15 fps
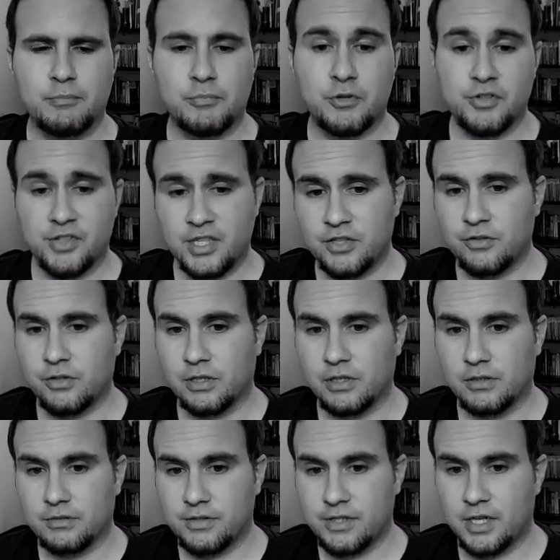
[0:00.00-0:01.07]
procedural
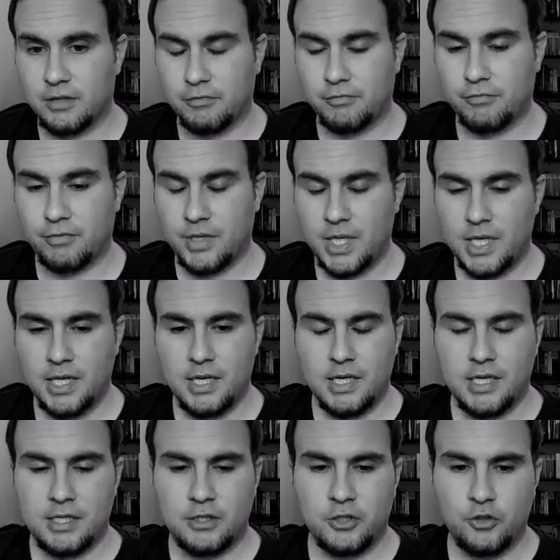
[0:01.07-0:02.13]
stuff
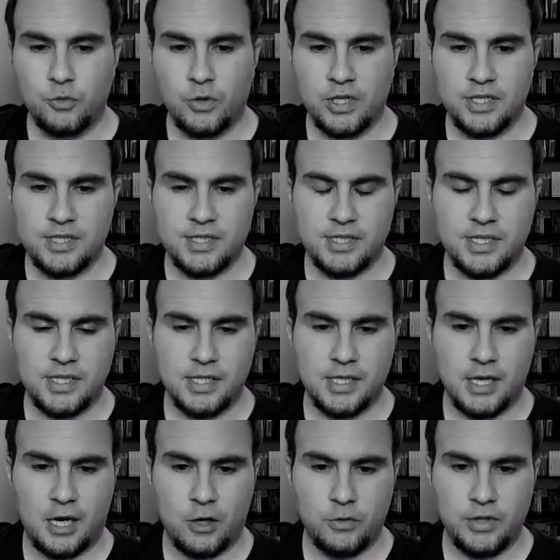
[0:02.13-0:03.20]
that you want to see
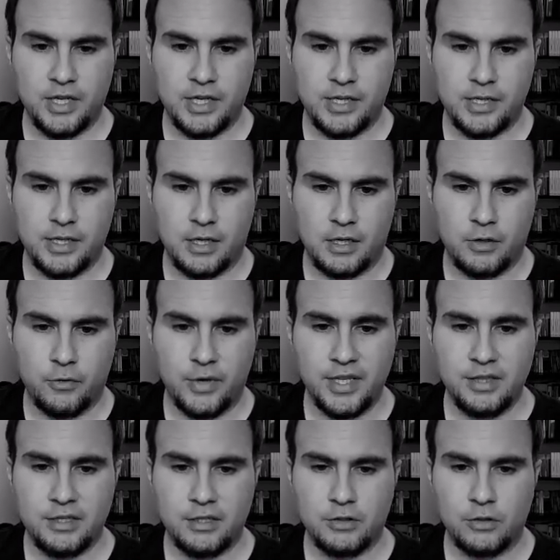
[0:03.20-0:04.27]
how they are
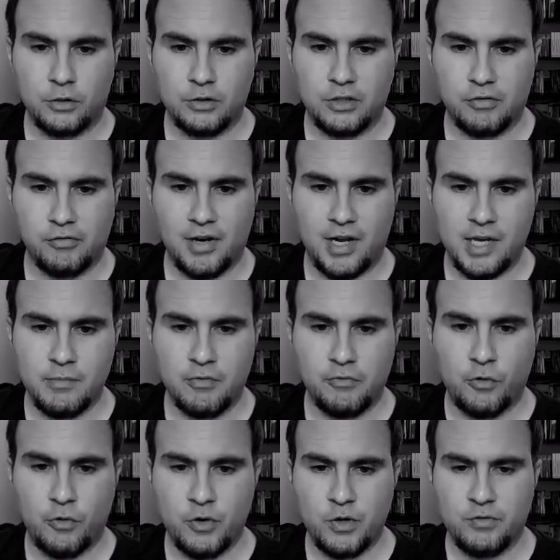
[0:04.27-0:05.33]
rendered on the fly
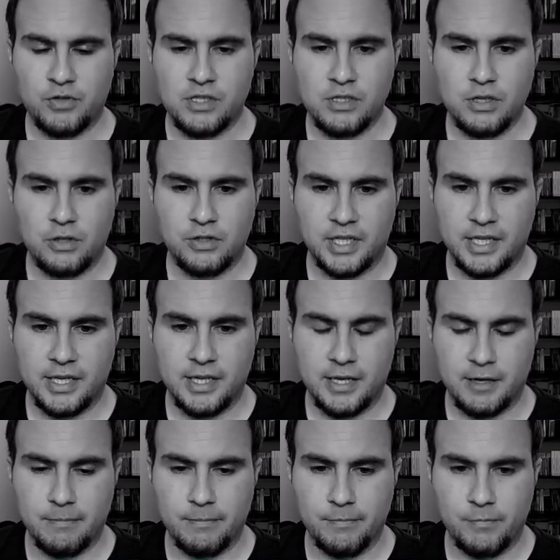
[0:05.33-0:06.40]
before you even start the
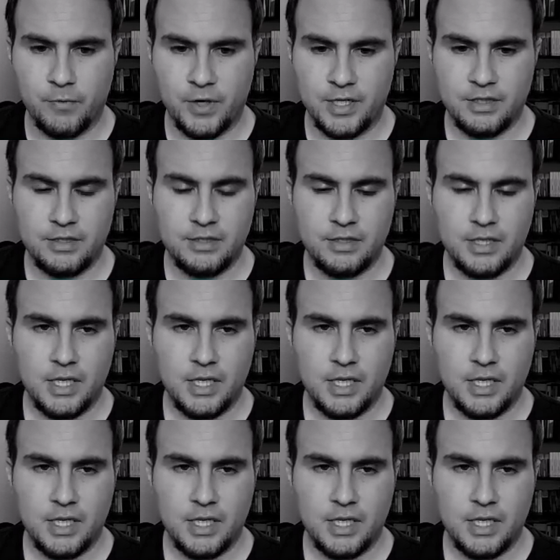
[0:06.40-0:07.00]
game, right?